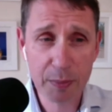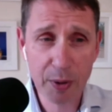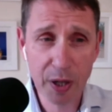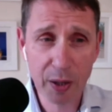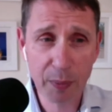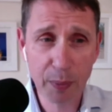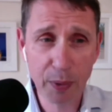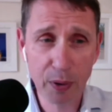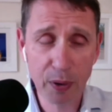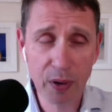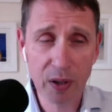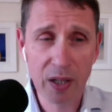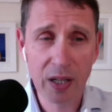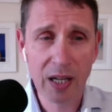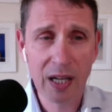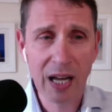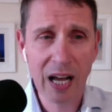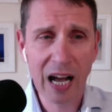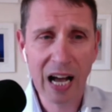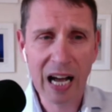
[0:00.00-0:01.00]
people,
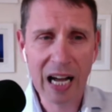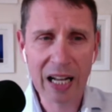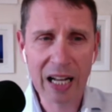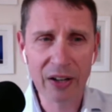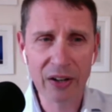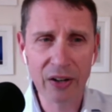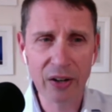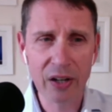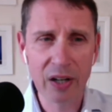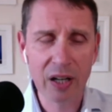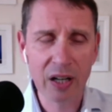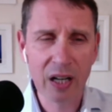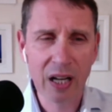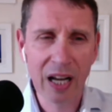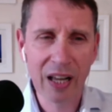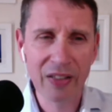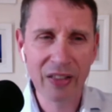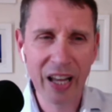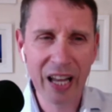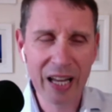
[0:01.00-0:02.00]
and
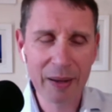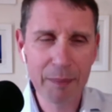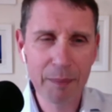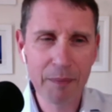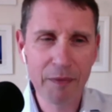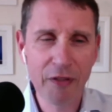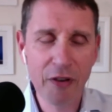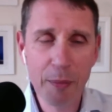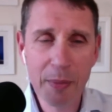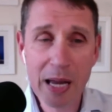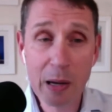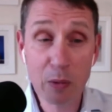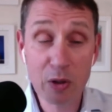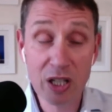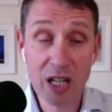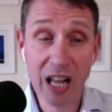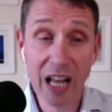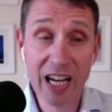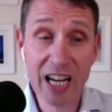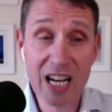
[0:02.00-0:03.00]
it, for me, it was
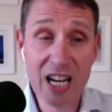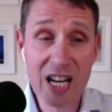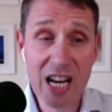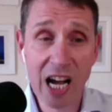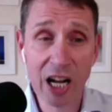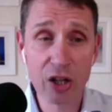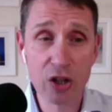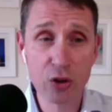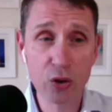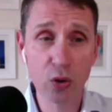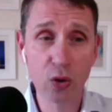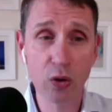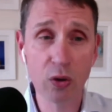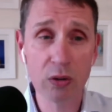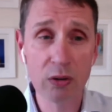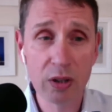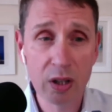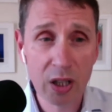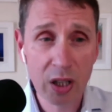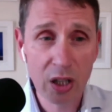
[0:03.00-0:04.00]
like a natural
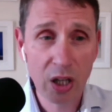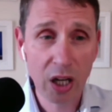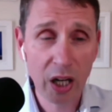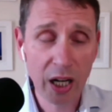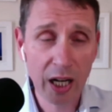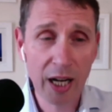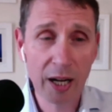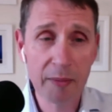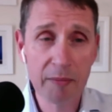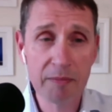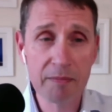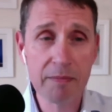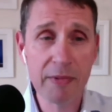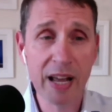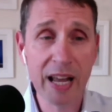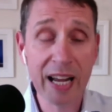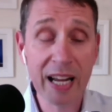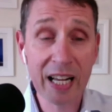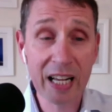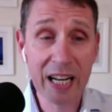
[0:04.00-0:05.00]
um,
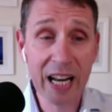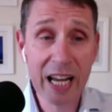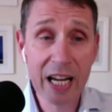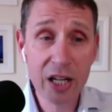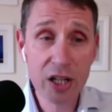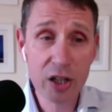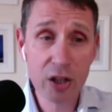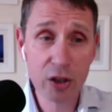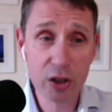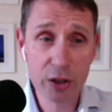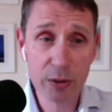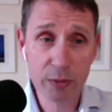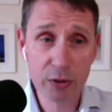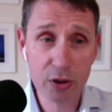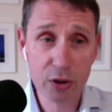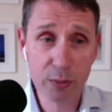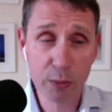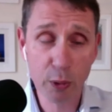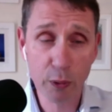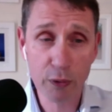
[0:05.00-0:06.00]
inclination to,
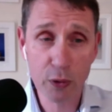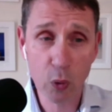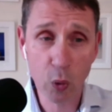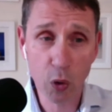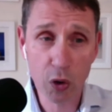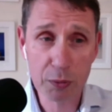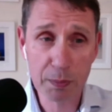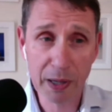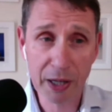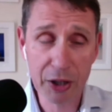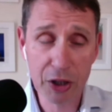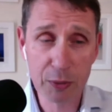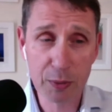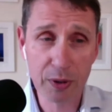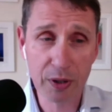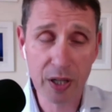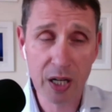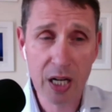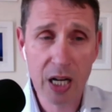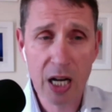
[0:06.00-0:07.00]
to move towards
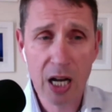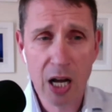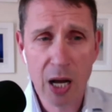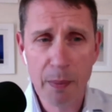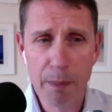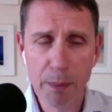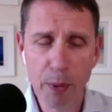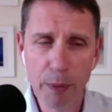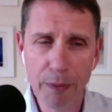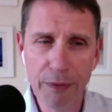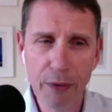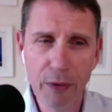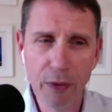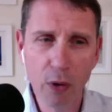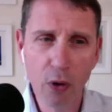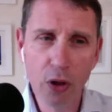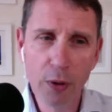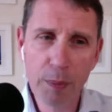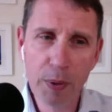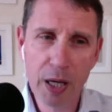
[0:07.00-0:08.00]
management. But for
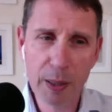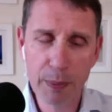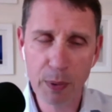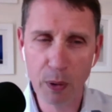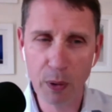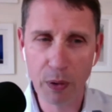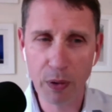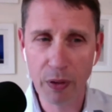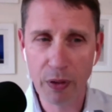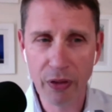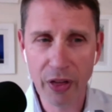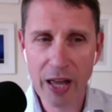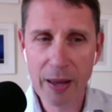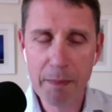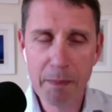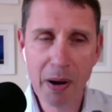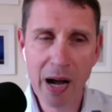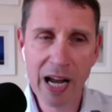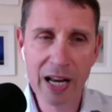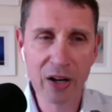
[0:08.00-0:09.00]
other people, they
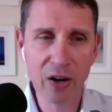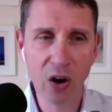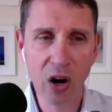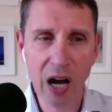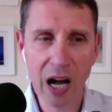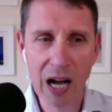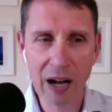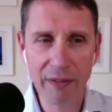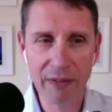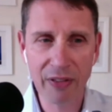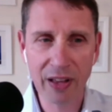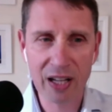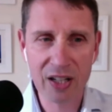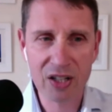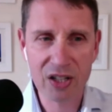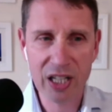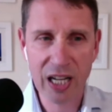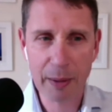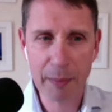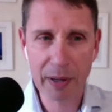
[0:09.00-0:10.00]
might not have that
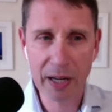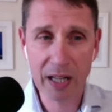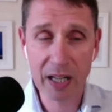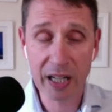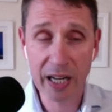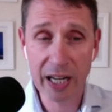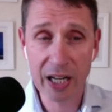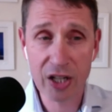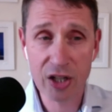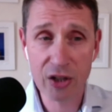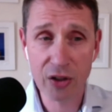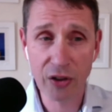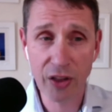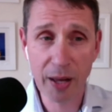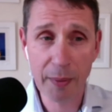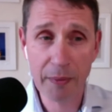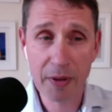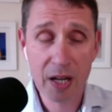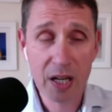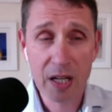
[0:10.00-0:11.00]
same inclination.
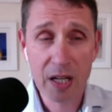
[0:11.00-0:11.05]
That